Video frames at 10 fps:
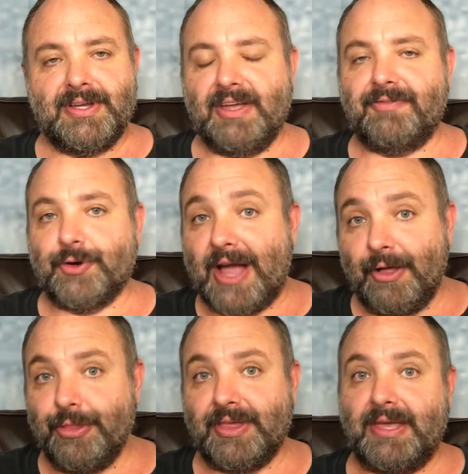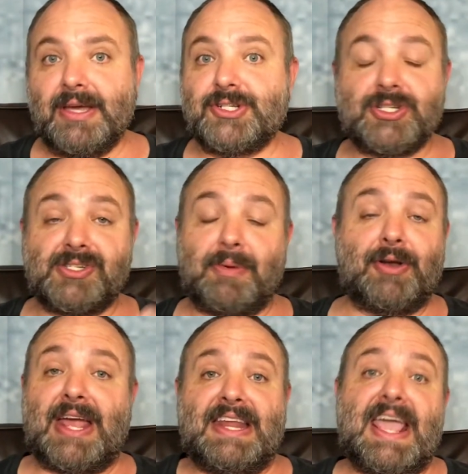If you're healthy at just
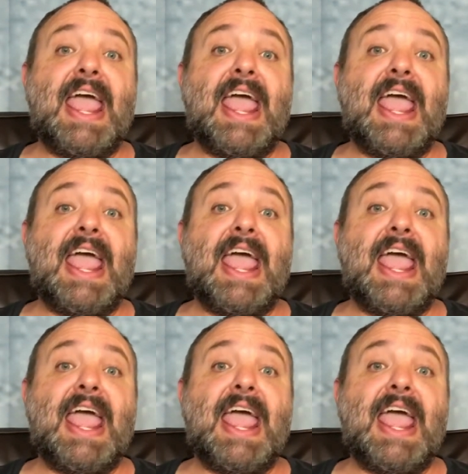about any